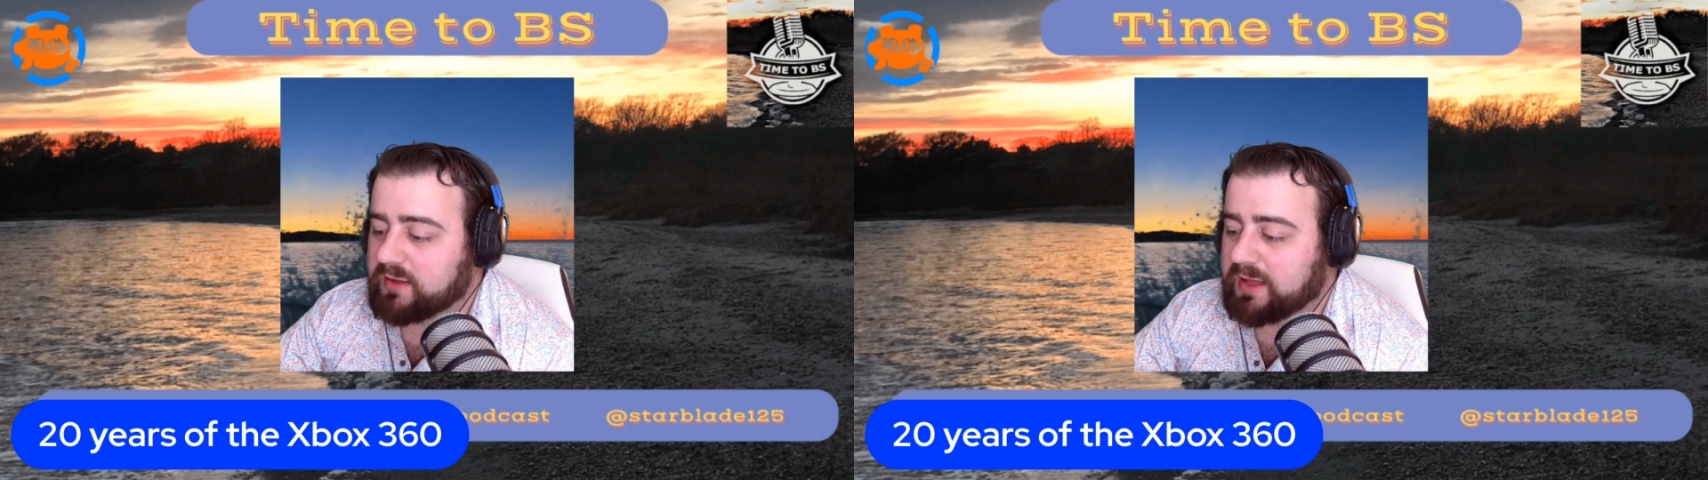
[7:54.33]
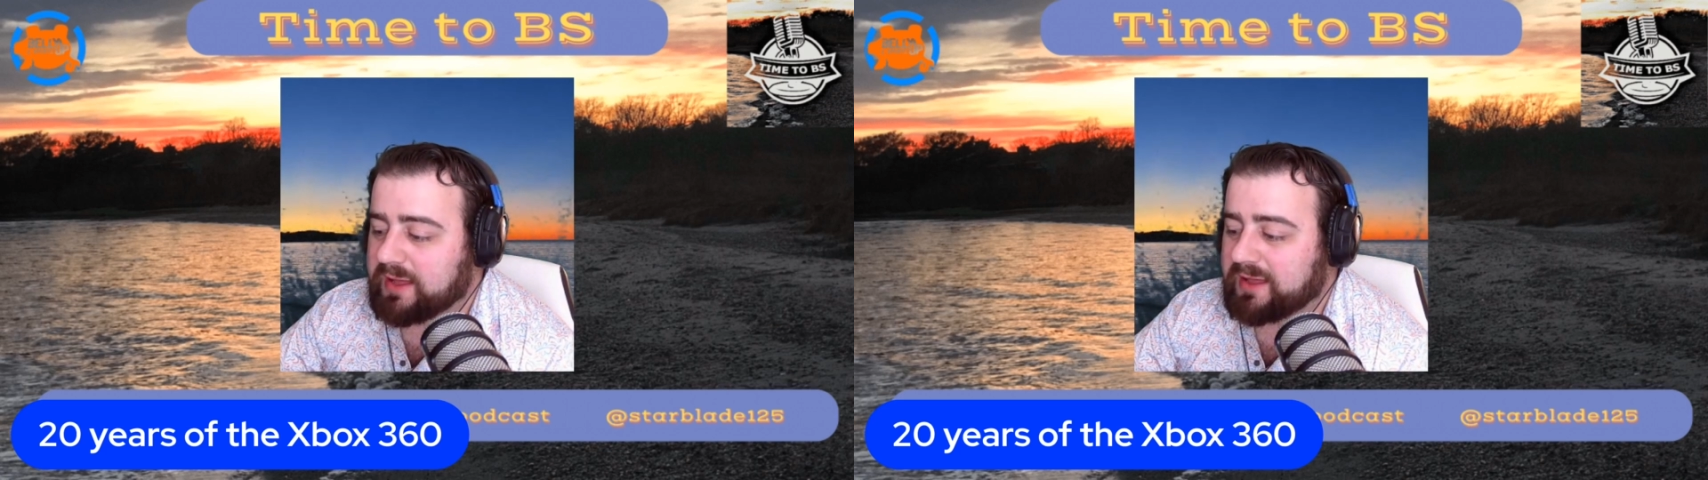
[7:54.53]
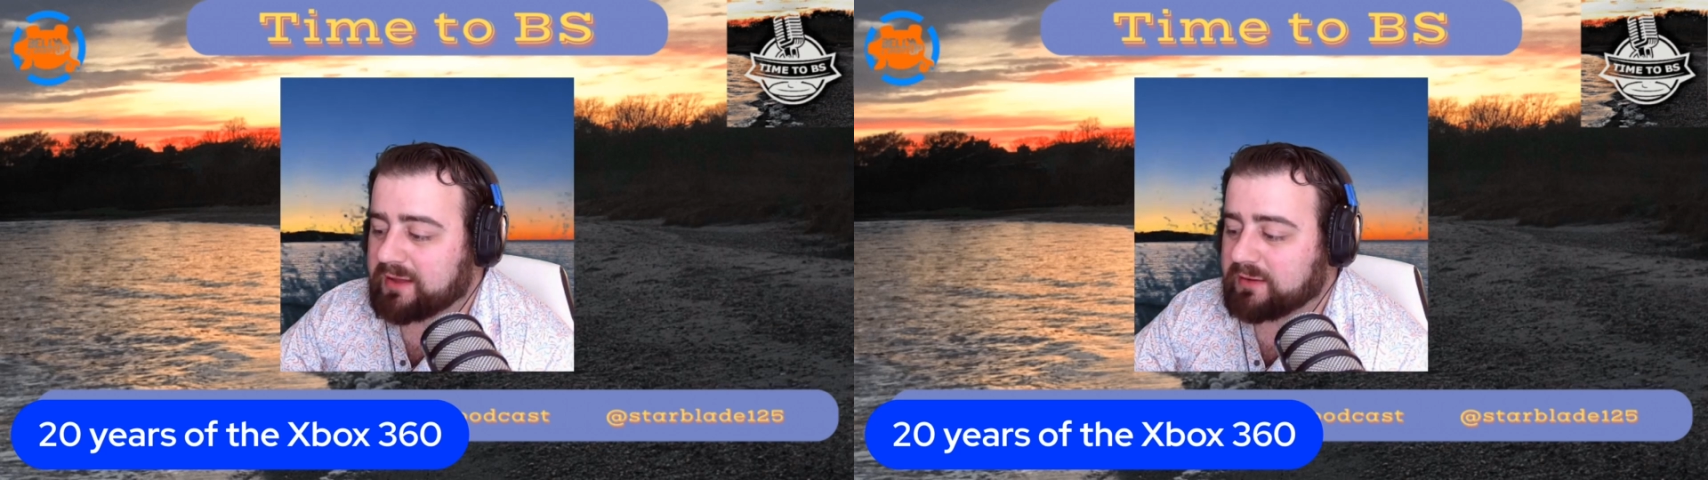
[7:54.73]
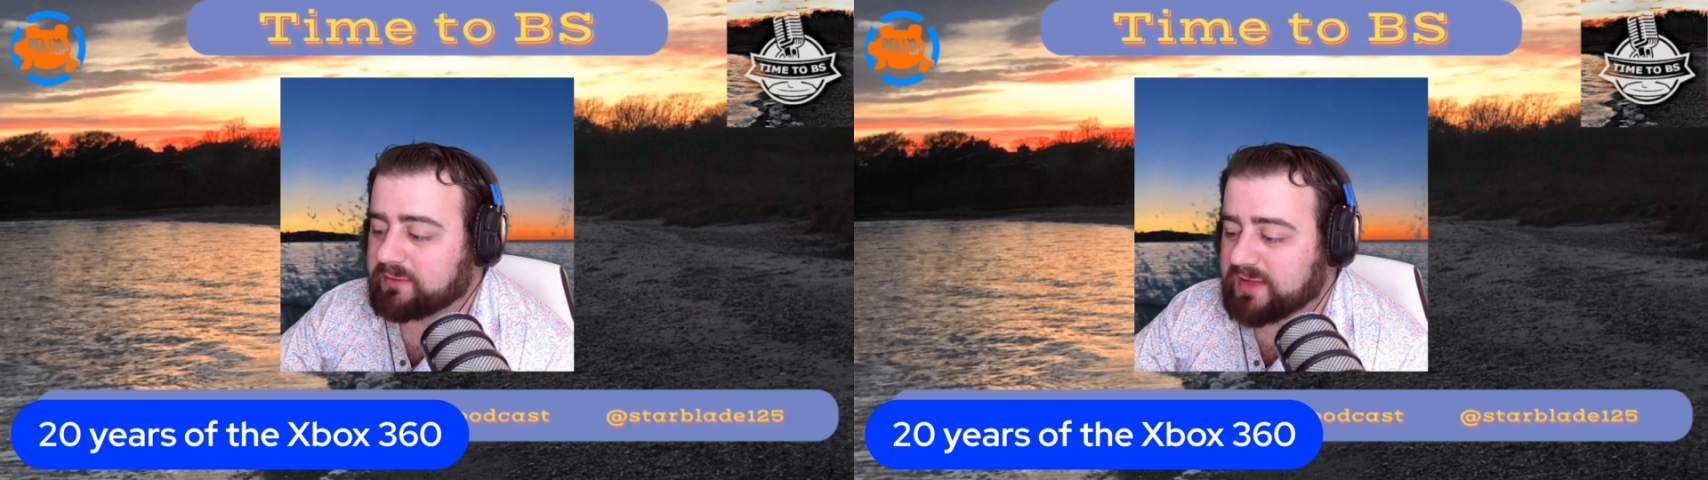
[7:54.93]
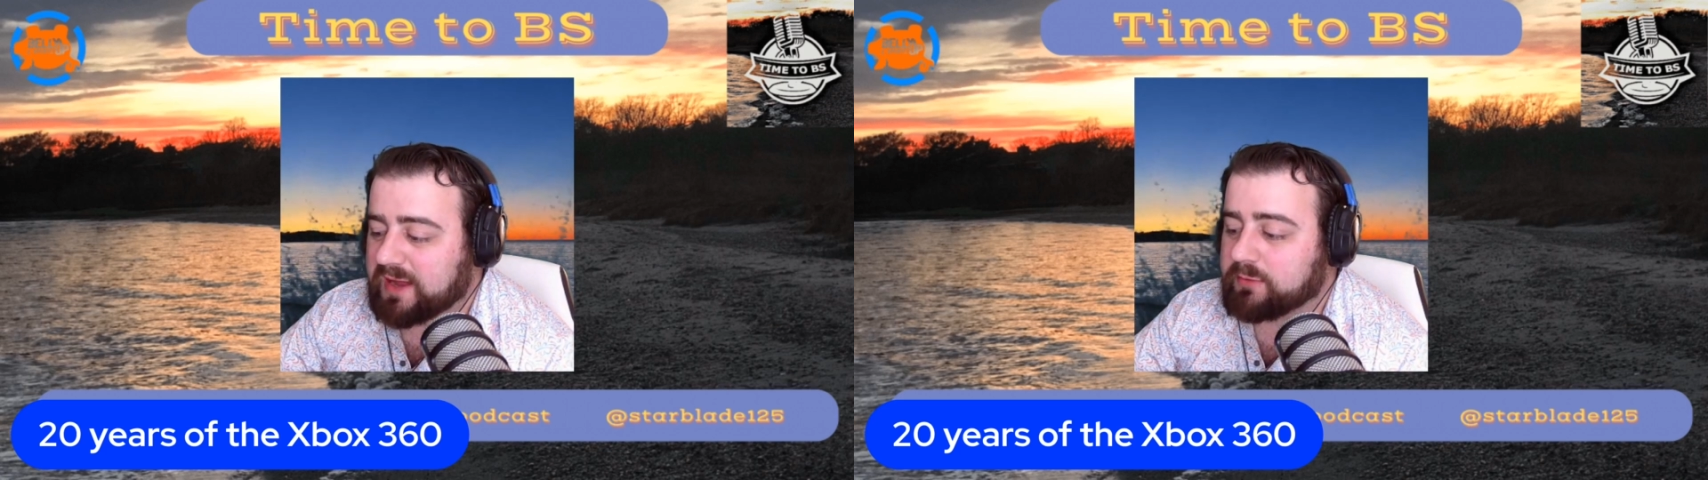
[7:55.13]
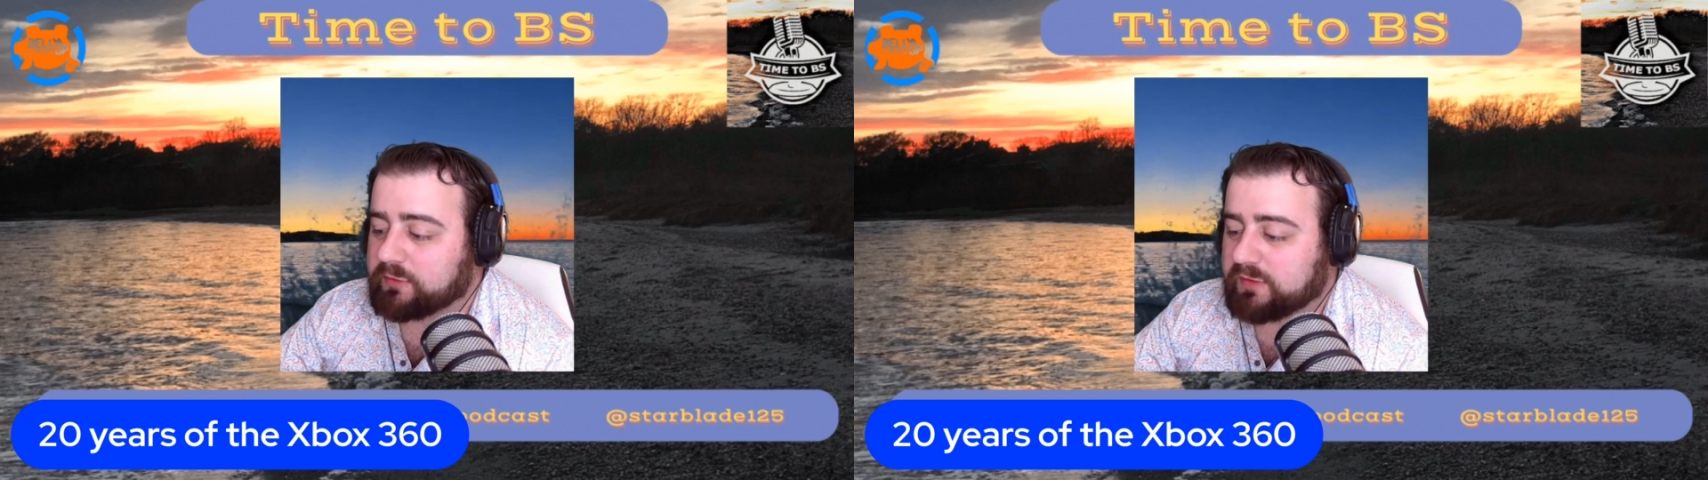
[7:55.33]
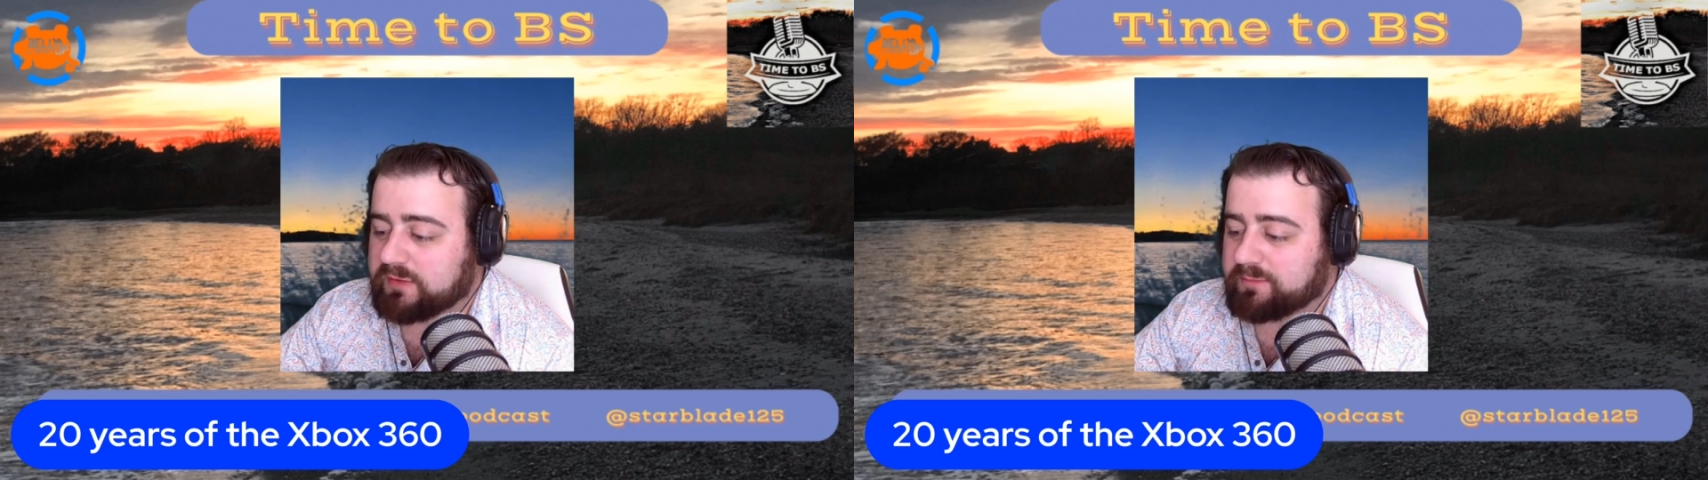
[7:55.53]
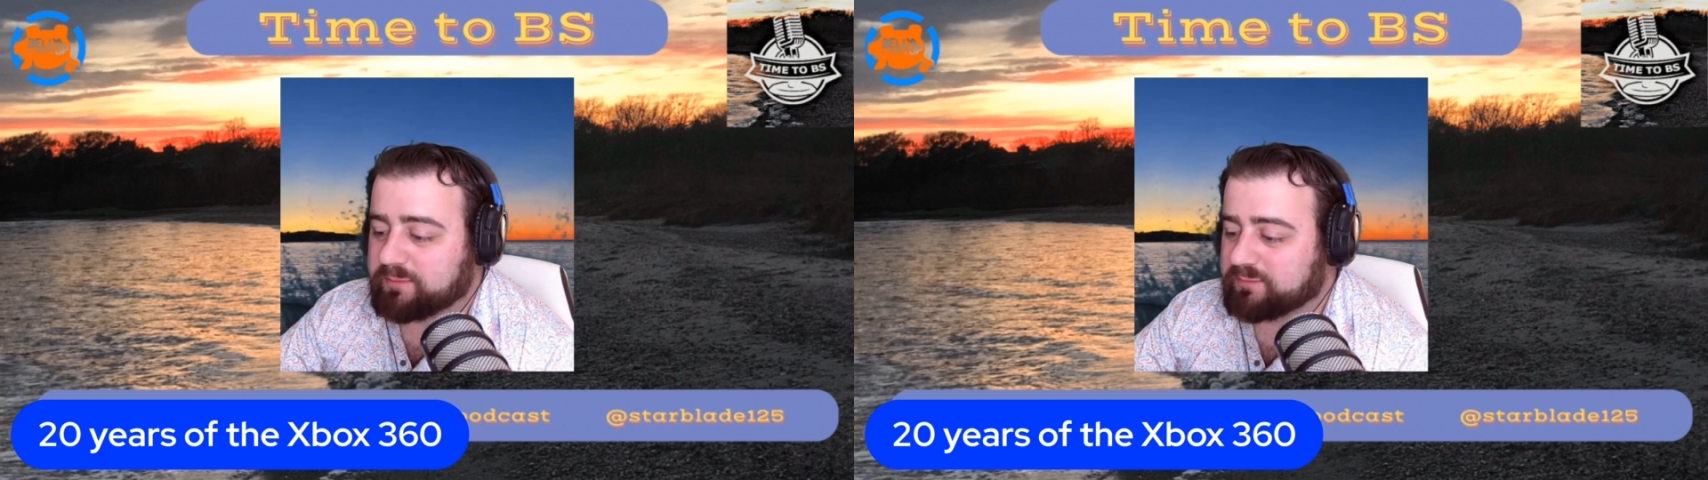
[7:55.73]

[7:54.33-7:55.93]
And that was at the